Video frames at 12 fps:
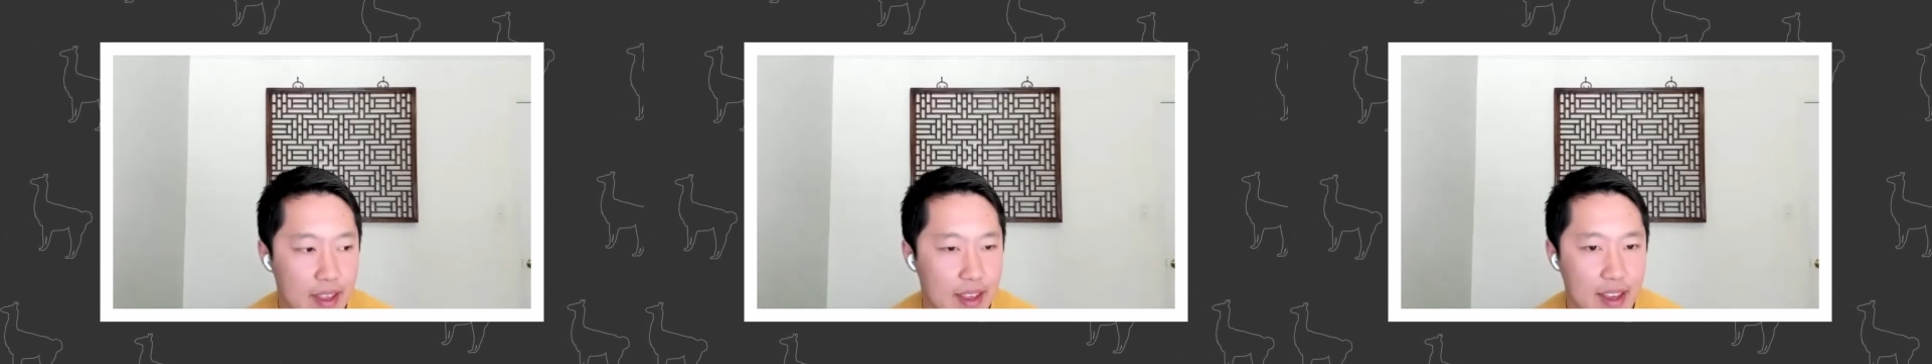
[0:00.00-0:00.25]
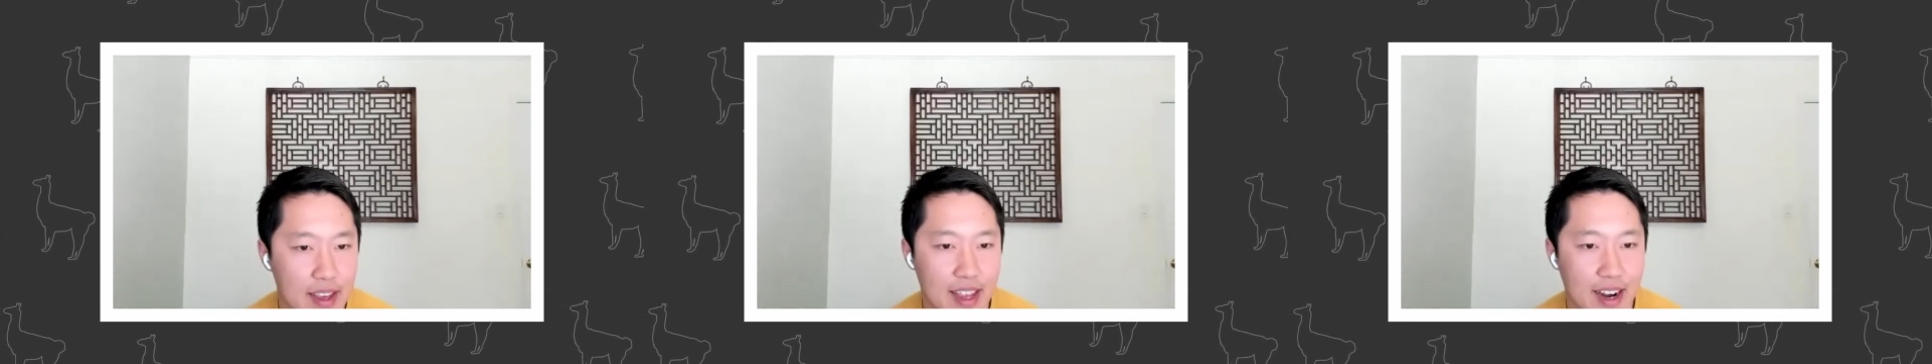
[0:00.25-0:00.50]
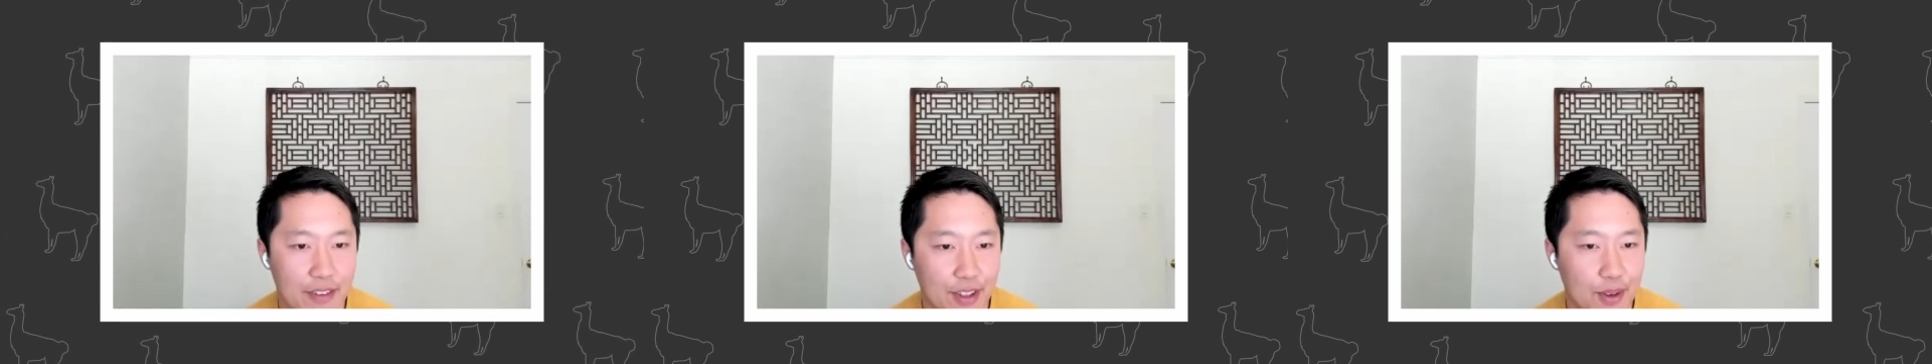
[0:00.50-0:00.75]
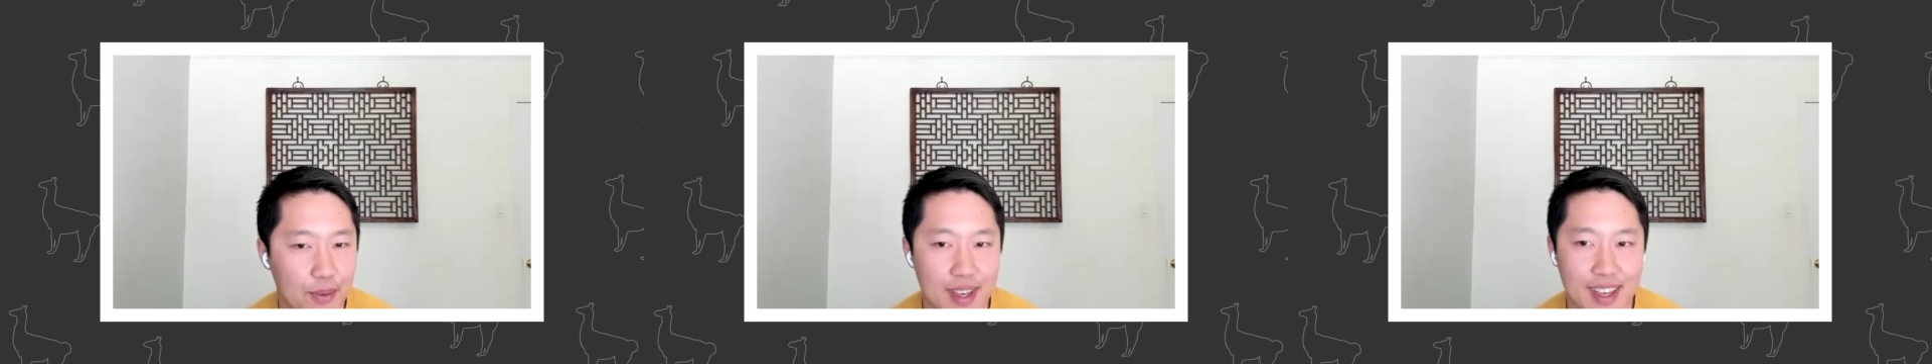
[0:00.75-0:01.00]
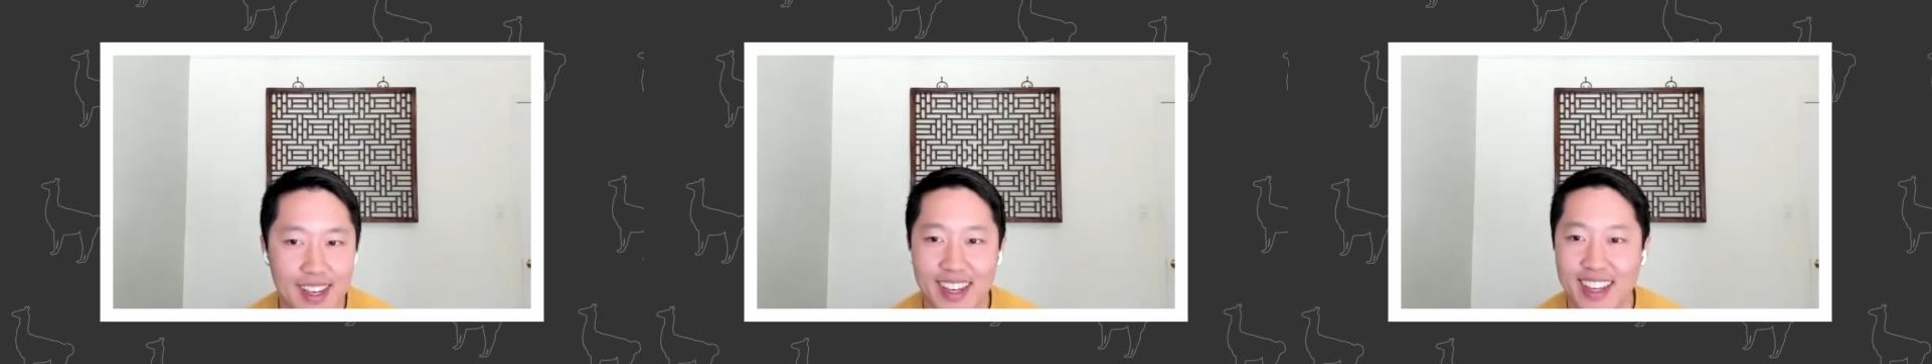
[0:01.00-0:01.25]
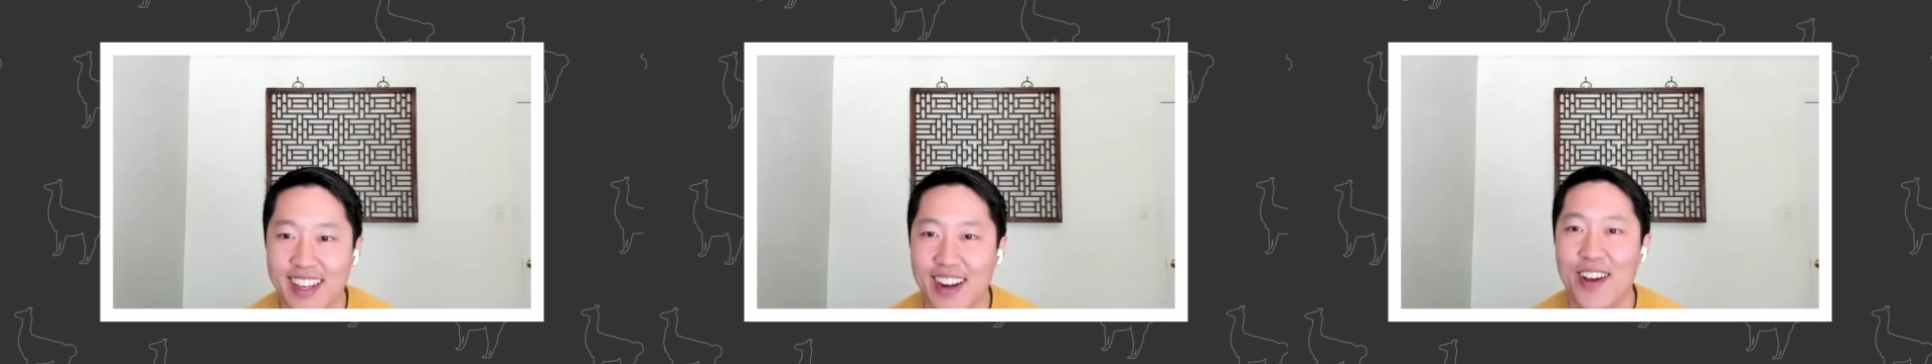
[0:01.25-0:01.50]
I feel like we,
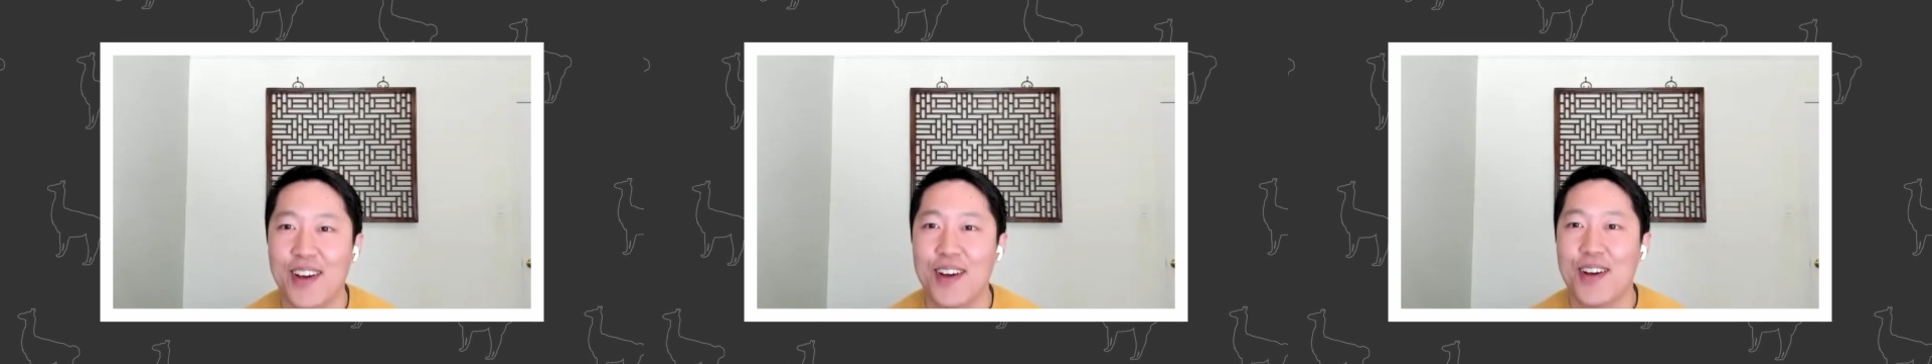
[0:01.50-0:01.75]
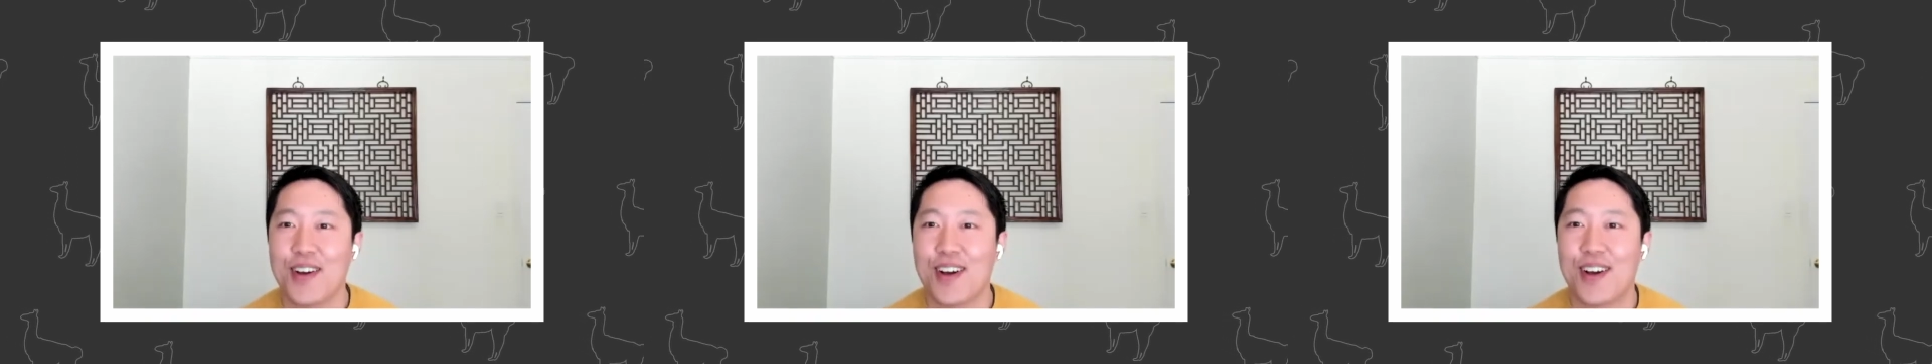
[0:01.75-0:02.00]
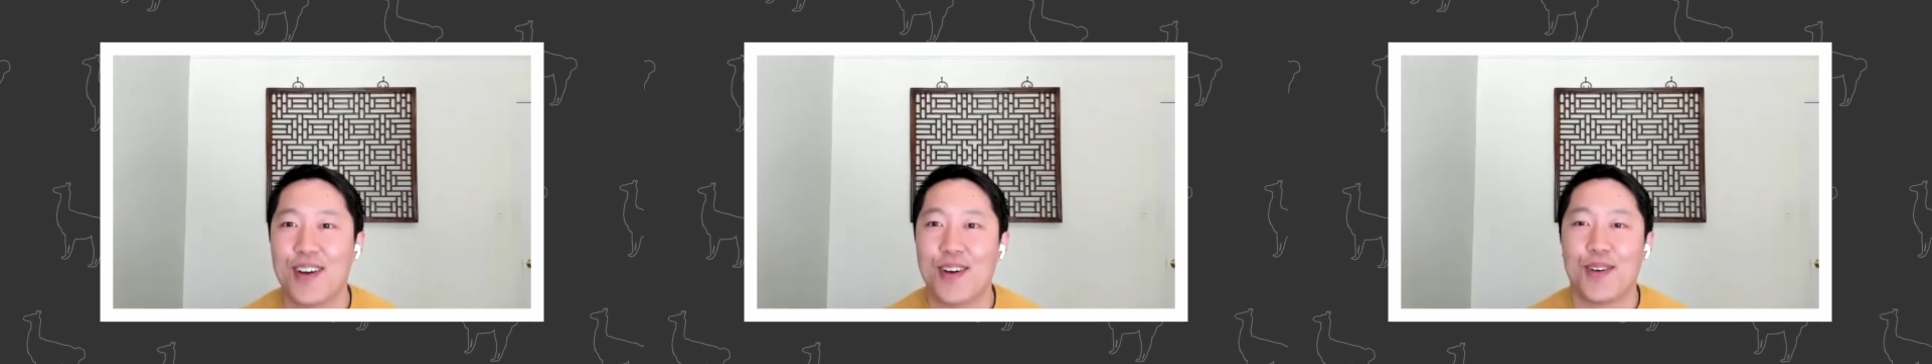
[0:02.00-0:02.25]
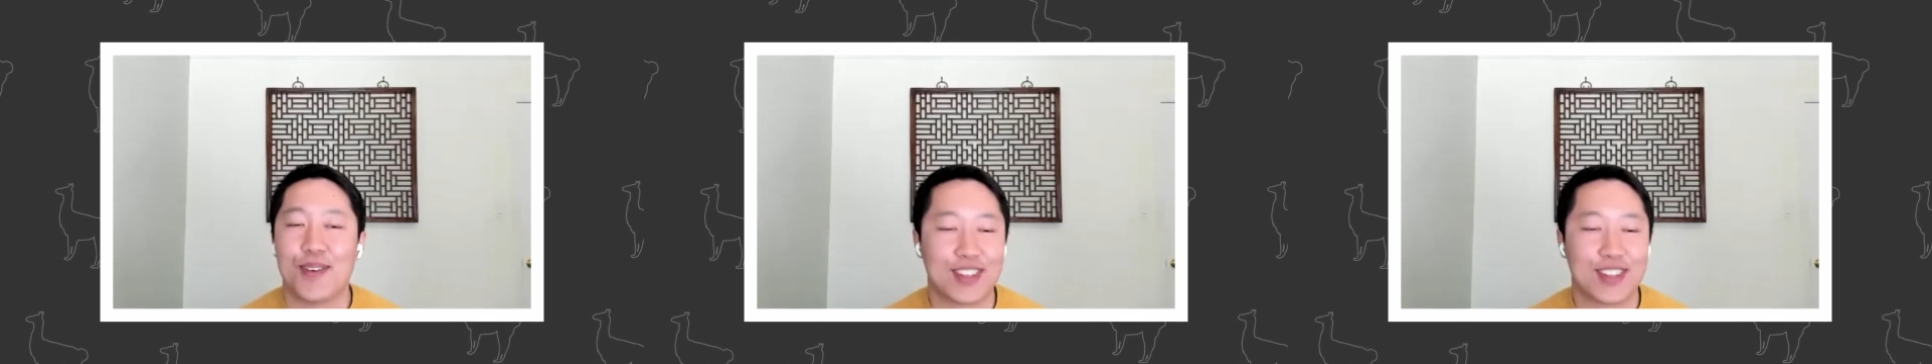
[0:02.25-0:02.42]
we